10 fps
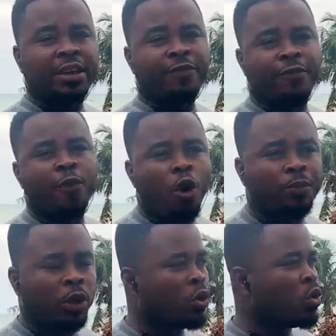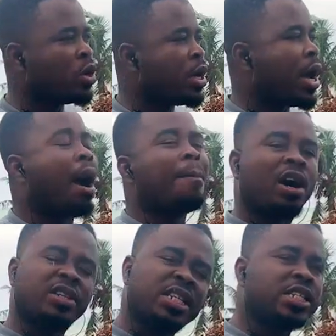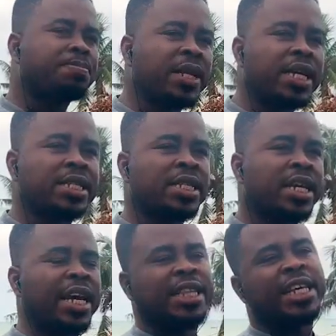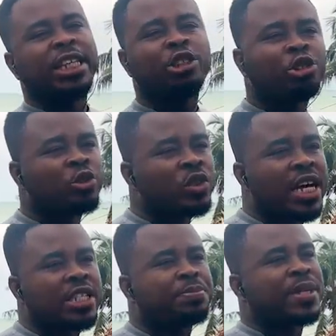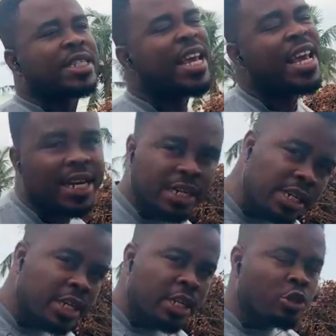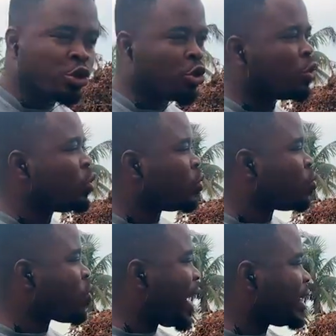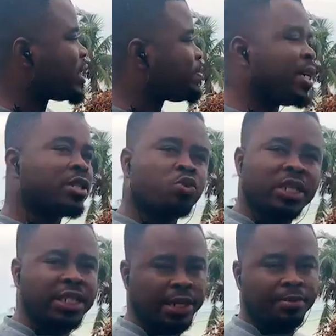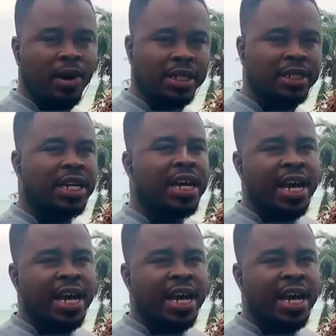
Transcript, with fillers: inform you about this place and the issue that is pertaining to why this place was demolished.